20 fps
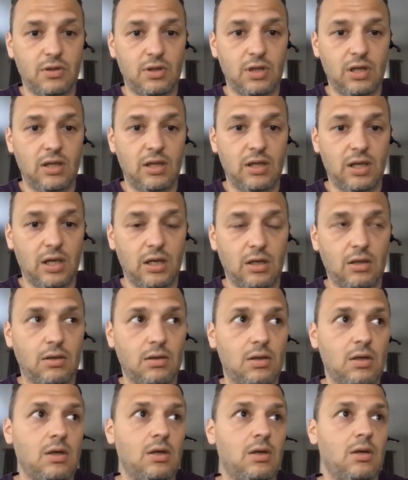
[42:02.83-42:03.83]
and then,
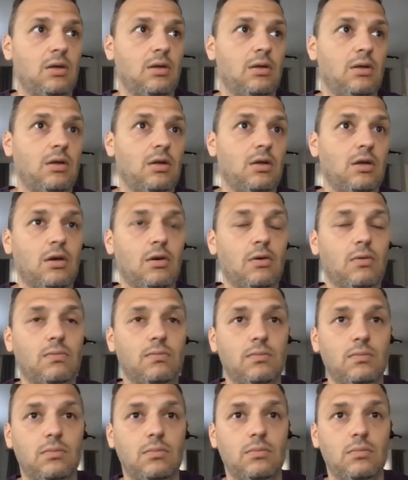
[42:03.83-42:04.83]
you know,
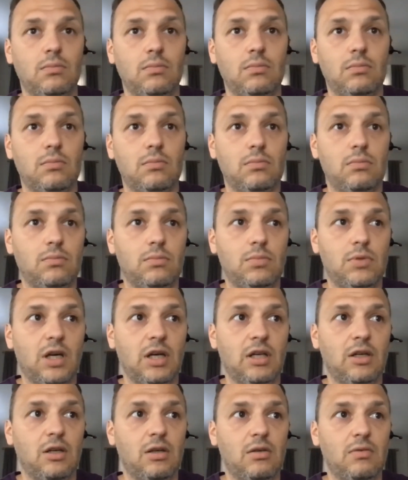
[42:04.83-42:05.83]

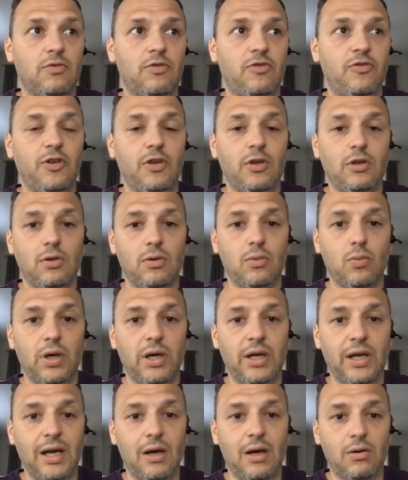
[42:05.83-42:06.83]
kind of feel your
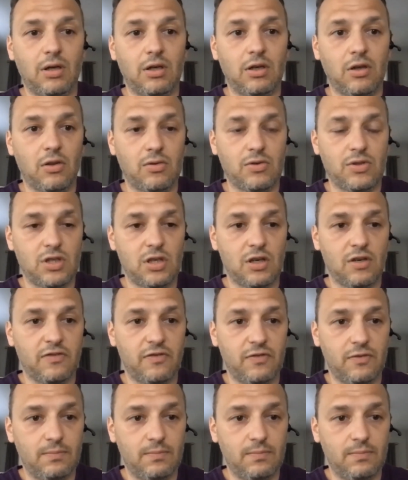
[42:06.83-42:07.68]
way out on other stuff.